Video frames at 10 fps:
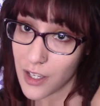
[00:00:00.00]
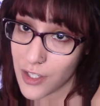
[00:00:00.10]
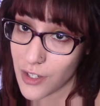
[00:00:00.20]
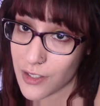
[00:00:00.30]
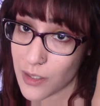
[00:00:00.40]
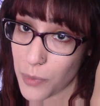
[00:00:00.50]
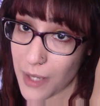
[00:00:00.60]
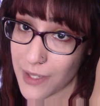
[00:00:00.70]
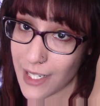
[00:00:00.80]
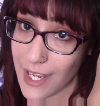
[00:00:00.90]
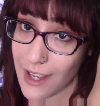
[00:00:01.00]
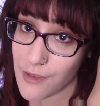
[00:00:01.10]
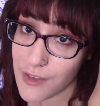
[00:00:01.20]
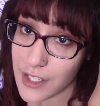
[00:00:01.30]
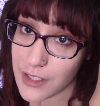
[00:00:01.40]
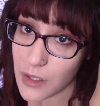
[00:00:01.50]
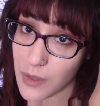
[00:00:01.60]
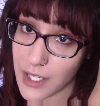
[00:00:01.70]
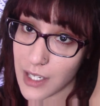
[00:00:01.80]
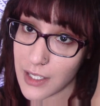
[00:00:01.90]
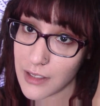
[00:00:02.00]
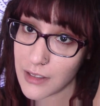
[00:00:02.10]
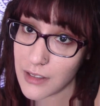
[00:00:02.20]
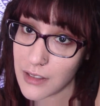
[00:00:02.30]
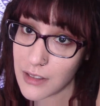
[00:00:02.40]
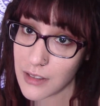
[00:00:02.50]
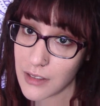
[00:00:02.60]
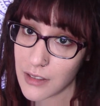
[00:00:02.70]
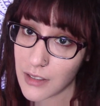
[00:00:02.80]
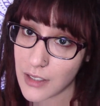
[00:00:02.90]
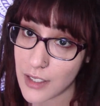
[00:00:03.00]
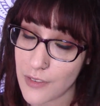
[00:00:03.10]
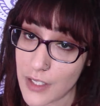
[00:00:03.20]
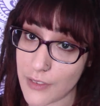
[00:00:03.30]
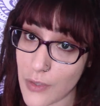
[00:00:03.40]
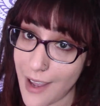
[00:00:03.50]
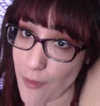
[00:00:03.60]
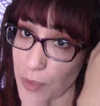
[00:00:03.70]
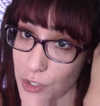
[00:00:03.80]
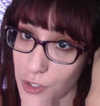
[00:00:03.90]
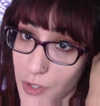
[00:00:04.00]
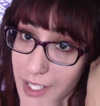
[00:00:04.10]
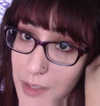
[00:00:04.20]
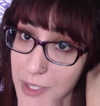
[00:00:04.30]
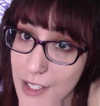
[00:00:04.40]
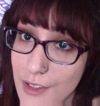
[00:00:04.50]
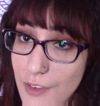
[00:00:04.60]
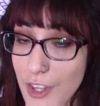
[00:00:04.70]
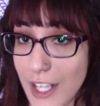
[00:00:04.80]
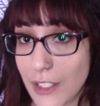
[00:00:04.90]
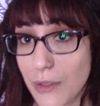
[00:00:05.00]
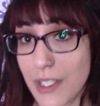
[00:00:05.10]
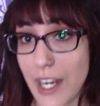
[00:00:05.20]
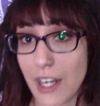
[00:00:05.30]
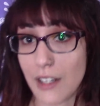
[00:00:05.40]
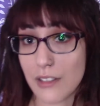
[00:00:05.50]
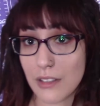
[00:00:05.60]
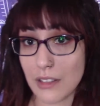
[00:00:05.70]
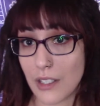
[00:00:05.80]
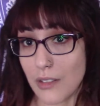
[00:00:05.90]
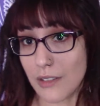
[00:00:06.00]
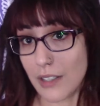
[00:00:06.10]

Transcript: you're also probably gonna have this going on, even if you have mature dreads, because of all that loose hair. So,